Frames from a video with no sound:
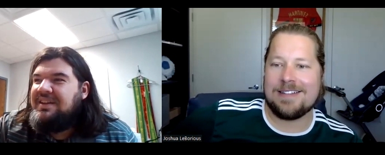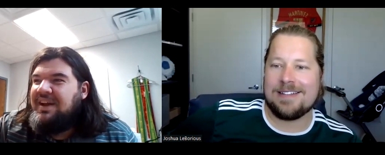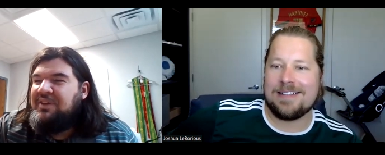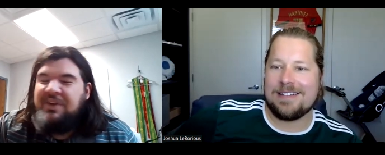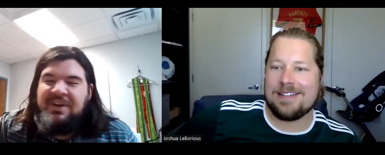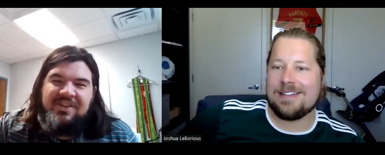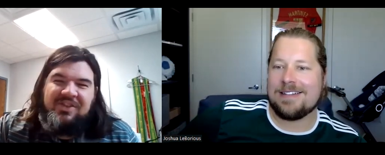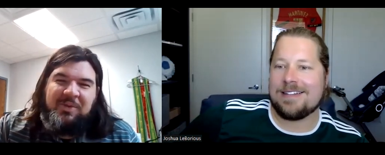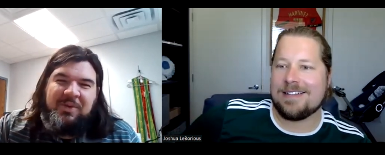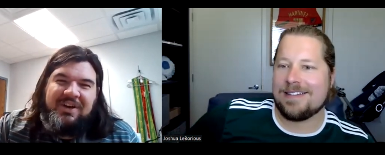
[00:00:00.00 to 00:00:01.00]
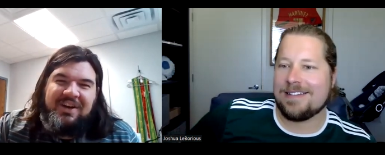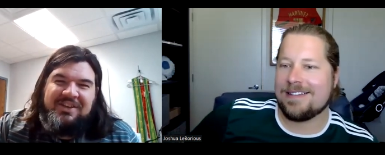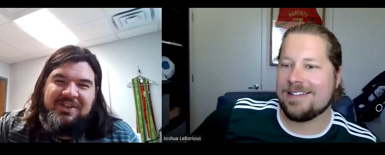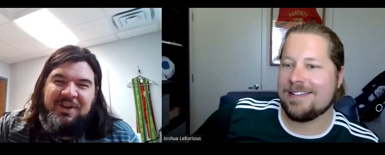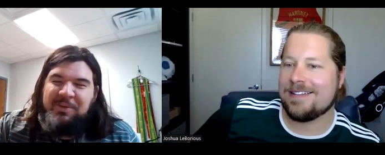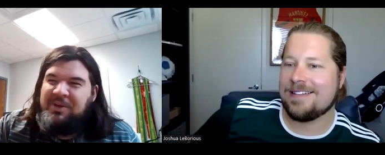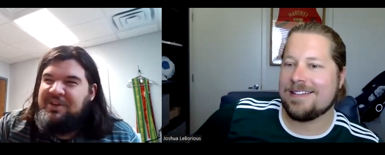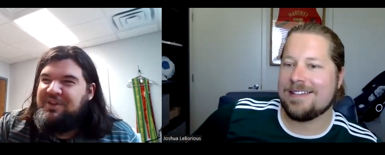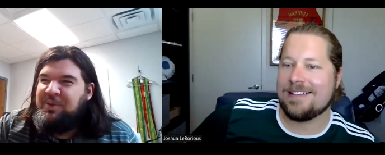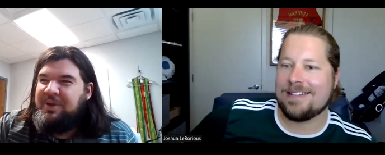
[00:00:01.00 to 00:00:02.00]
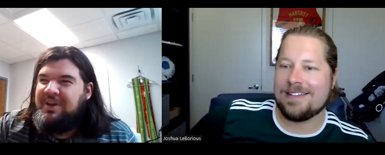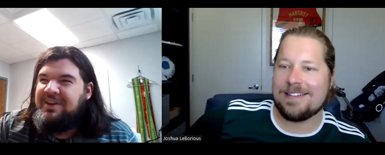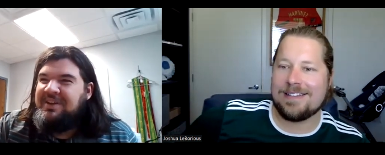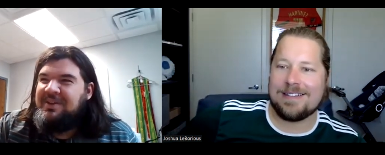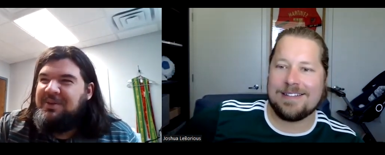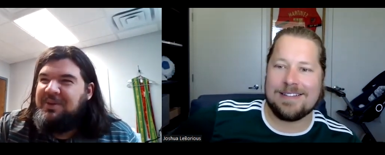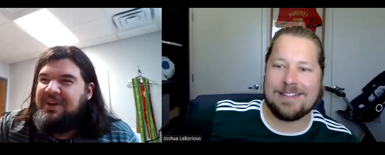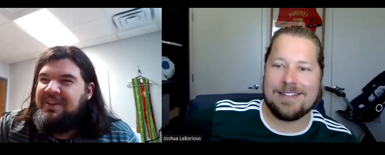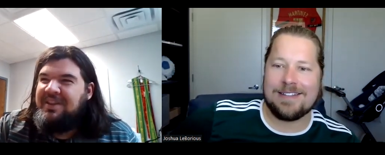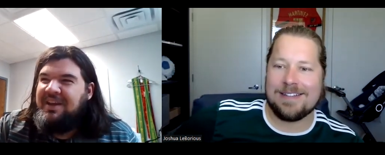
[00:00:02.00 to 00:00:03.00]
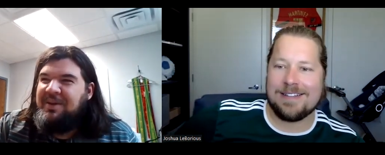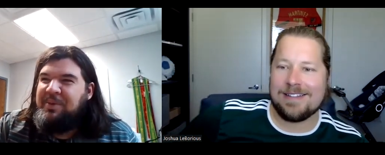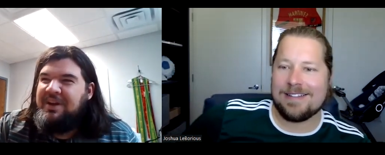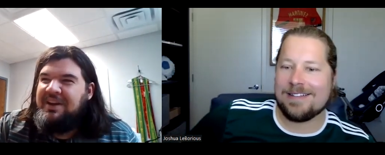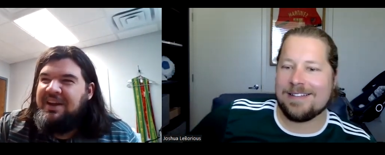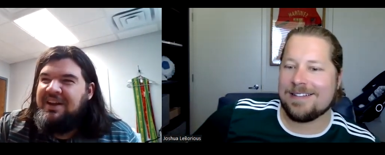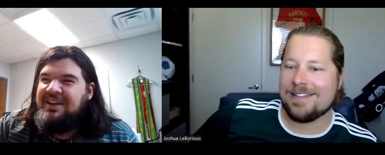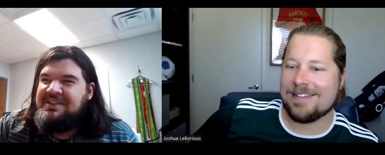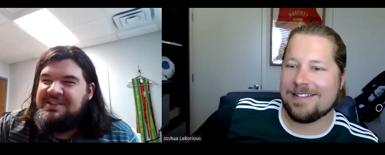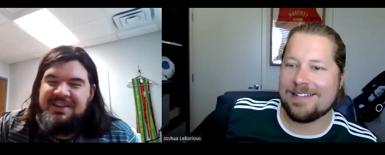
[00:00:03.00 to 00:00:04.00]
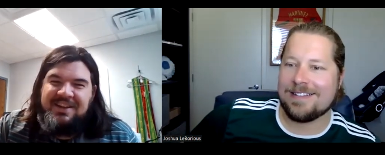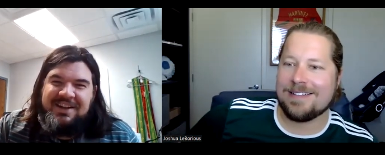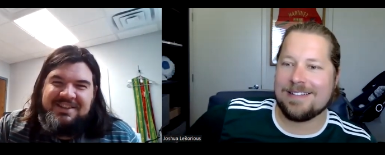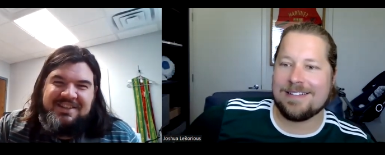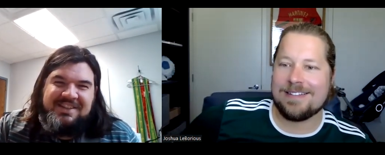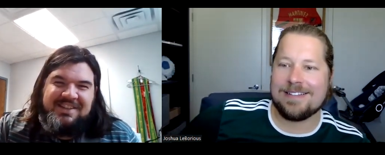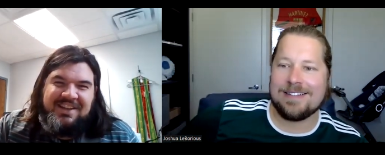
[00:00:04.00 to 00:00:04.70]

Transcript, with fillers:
Speaker 1: I found a stupid cartoon image of a pig with a bandana and sunglasses